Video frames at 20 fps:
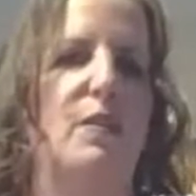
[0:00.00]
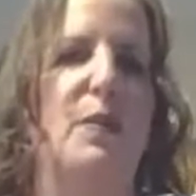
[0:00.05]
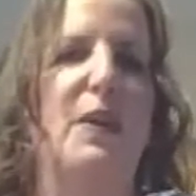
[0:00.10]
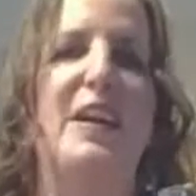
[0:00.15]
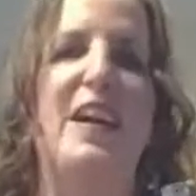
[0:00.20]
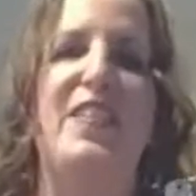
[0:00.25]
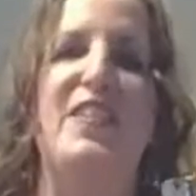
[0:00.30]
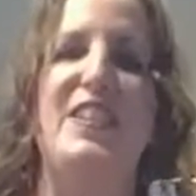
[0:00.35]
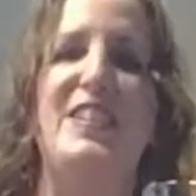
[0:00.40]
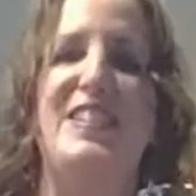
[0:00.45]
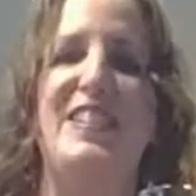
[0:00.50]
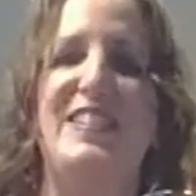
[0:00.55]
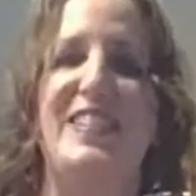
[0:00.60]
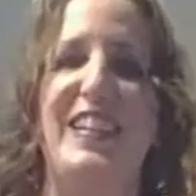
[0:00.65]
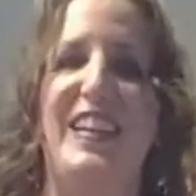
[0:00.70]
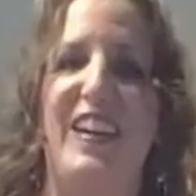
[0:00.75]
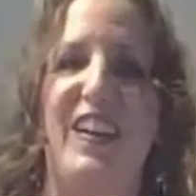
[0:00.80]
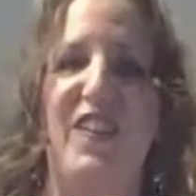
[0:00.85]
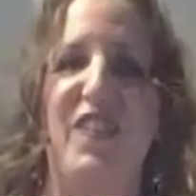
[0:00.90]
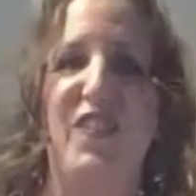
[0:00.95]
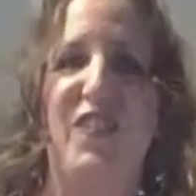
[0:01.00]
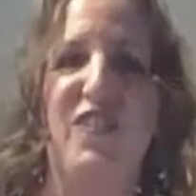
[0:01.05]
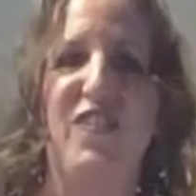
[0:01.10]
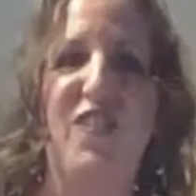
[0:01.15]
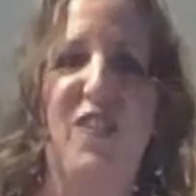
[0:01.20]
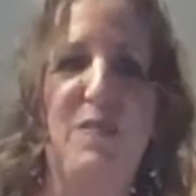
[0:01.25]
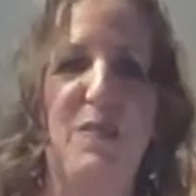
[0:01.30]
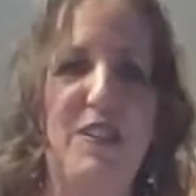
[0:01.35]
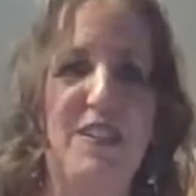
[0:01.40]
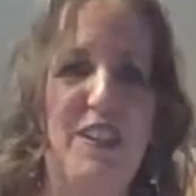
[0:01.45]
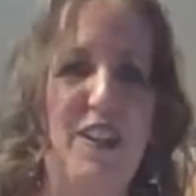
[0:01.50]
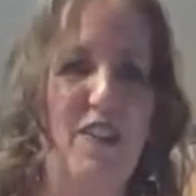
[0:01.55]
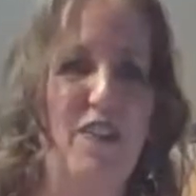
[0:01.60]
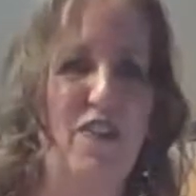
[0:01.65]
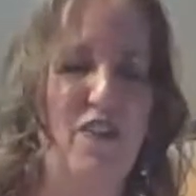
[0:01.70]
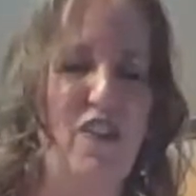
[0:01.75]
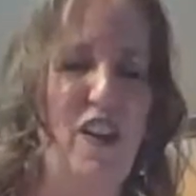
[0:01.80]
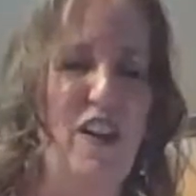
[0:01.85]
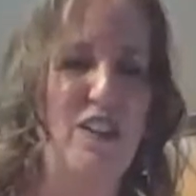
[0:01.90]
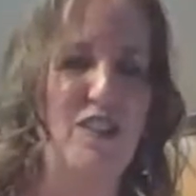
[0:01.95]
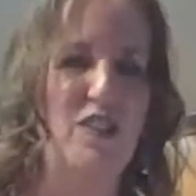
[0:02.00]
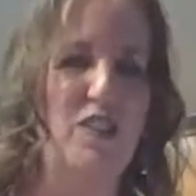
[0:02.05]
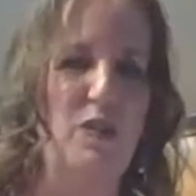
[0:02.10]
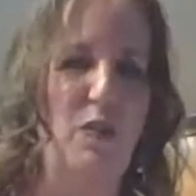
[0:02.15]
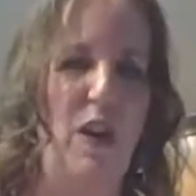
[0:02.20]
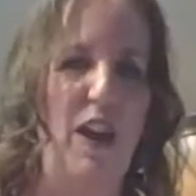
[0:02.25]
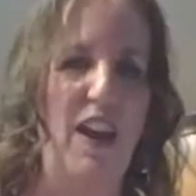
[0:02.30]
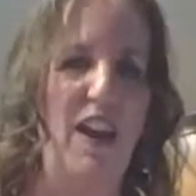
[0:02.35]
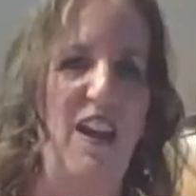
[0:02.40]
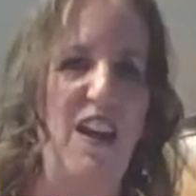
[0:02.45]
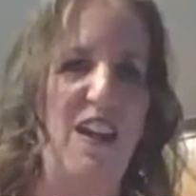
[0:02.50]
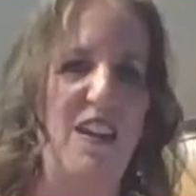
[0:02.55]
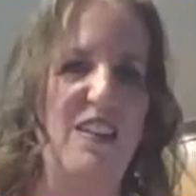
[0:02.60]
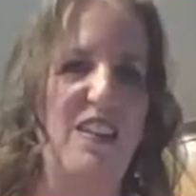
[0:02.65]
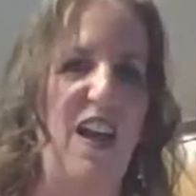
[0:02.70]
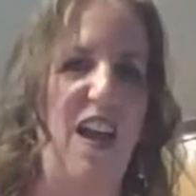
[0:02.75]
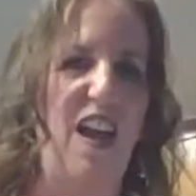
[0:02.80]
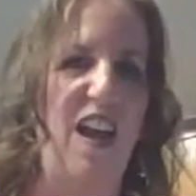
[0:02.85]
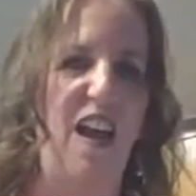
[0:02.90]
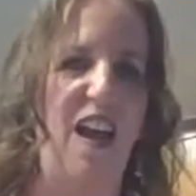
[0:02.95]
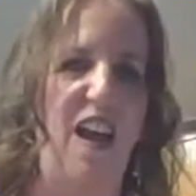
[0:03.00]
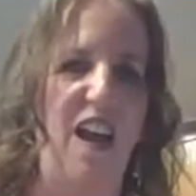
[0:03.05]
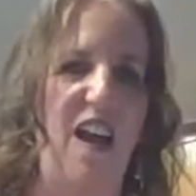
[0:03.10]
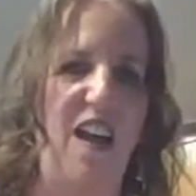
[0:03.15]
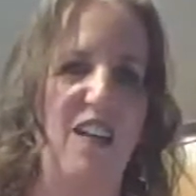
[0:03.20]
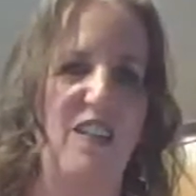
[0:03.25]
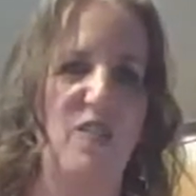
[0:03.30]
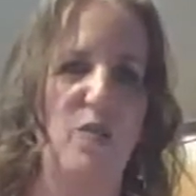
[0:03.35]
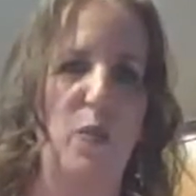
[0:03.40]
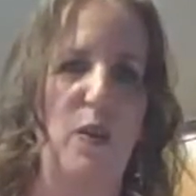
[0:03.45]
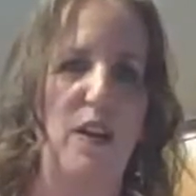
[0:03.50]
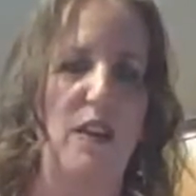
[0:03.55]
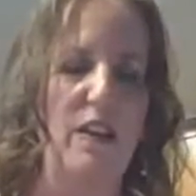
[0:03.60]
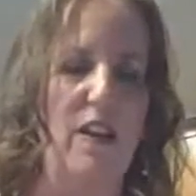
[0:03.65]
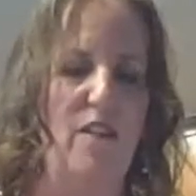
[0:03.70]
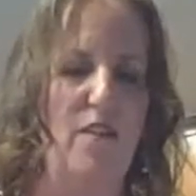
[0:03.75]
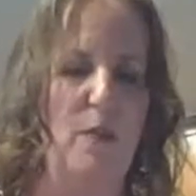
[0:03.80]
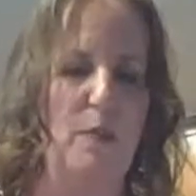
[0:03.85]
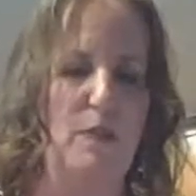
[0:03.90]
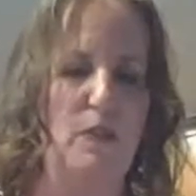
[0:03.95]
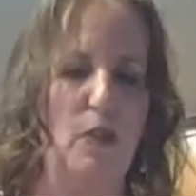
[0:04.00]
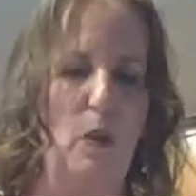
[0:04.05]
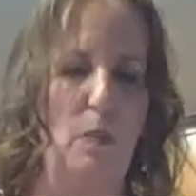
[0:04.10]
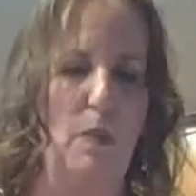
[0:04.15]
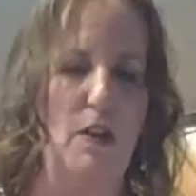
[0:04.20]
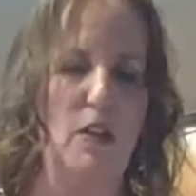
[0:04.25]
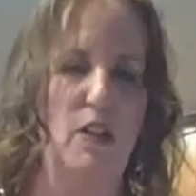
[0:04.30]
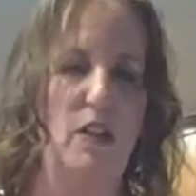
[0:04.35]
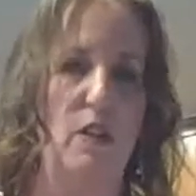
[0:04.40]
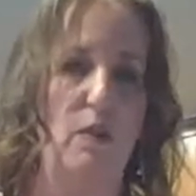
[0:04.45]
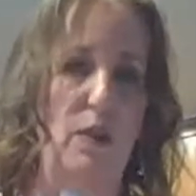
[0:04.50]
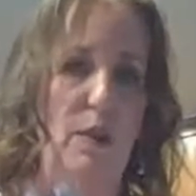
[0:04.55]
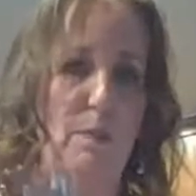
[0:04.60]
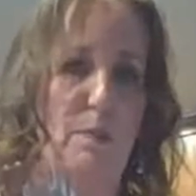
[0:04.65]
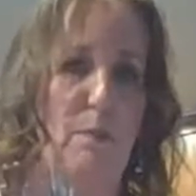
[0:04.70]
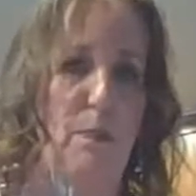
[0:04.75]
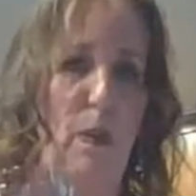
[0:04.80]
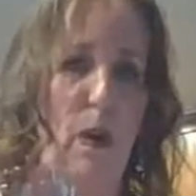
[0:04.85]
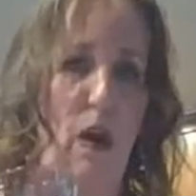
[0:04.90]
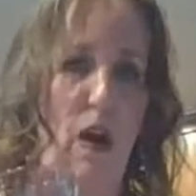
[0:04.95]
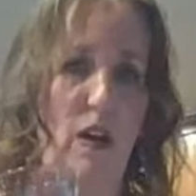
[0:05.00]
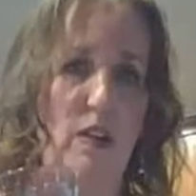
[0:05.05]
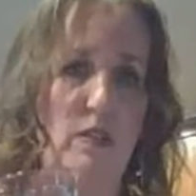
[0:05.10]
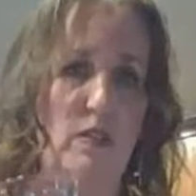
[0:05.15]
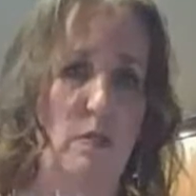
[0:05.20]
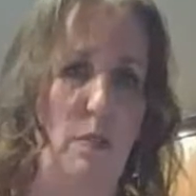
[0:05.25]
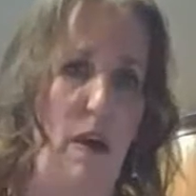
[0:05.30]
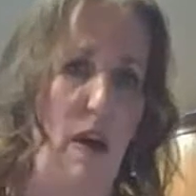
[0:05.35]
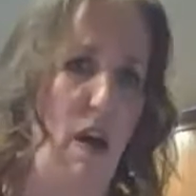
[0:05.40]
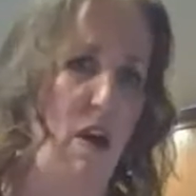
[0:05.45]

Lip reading: we got these as a gift from a dear friend, Dwayne, and we love them so much that we bought some